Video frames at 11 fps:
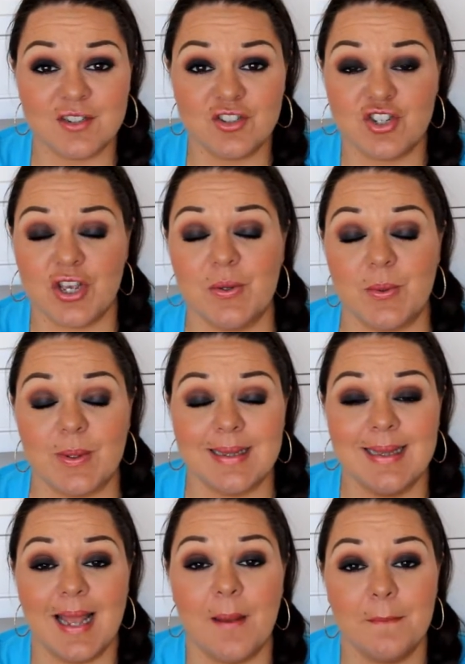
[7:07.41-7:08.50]
2.
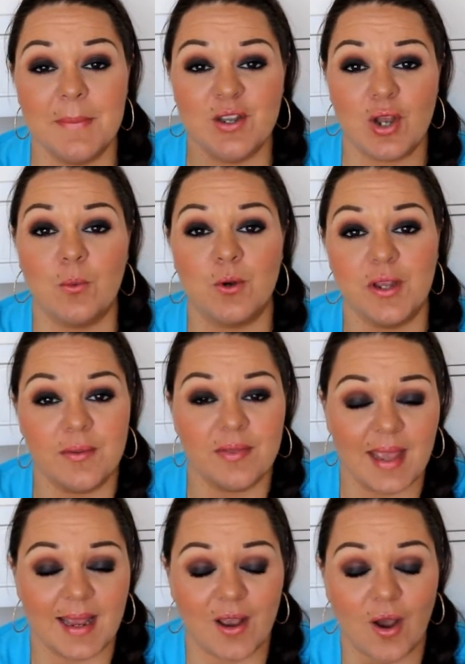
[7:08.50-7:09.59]
Let me know what you think.